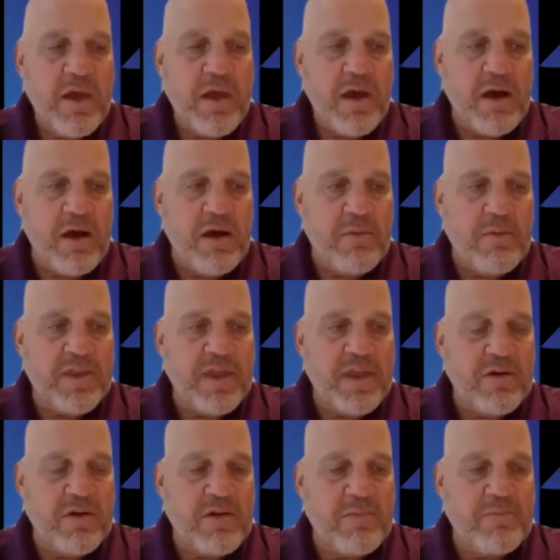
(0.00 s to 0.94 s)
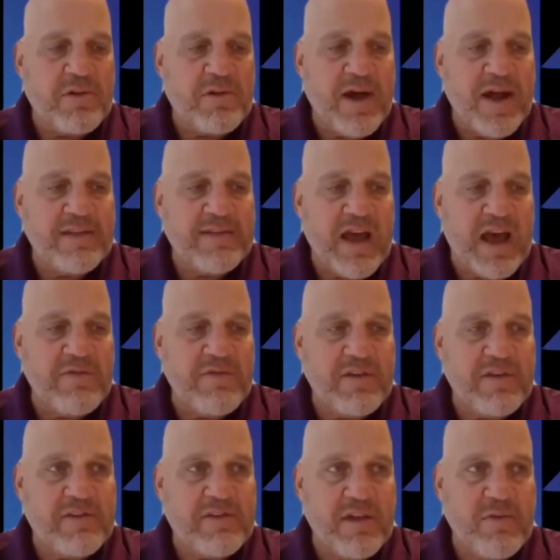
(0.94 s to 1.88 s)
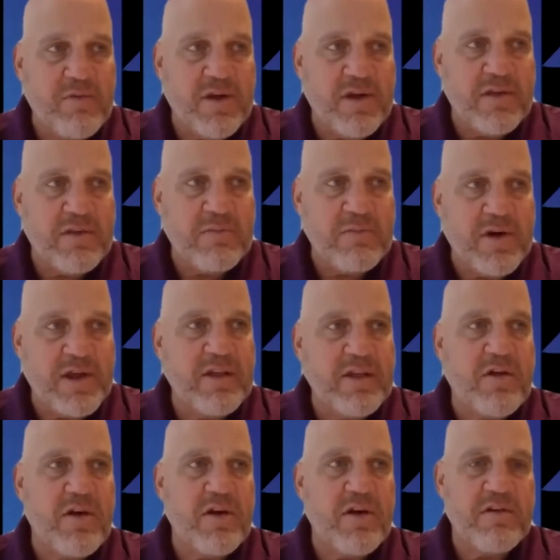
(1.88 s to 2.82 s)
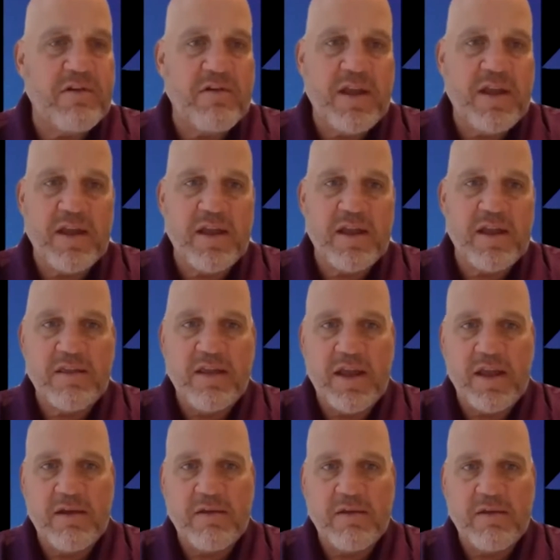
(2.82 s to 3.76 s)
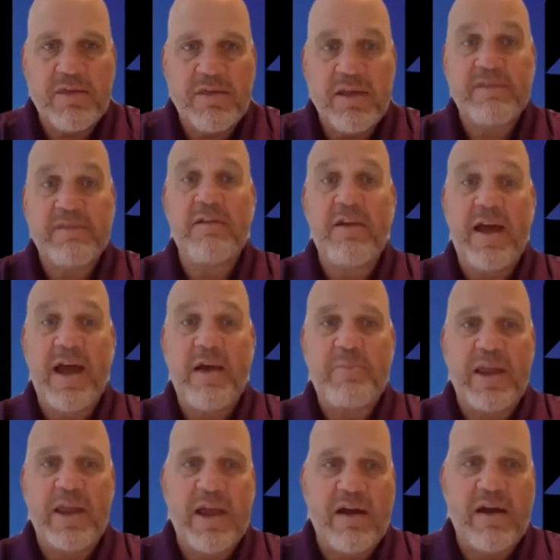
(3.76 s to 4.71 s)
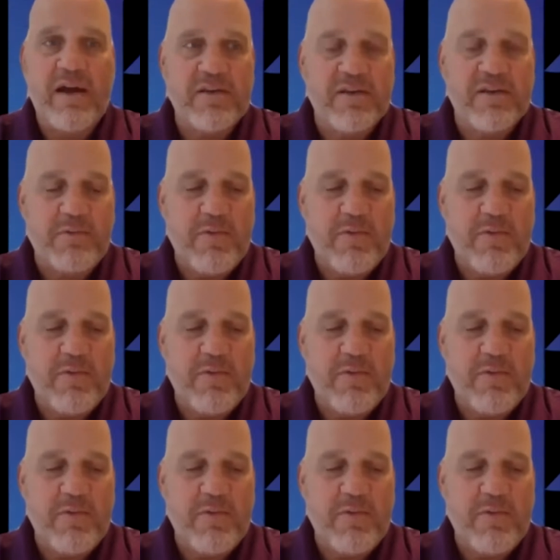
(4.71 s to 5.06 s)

You know, compliance obviously with money laundering and other things that are happening out in the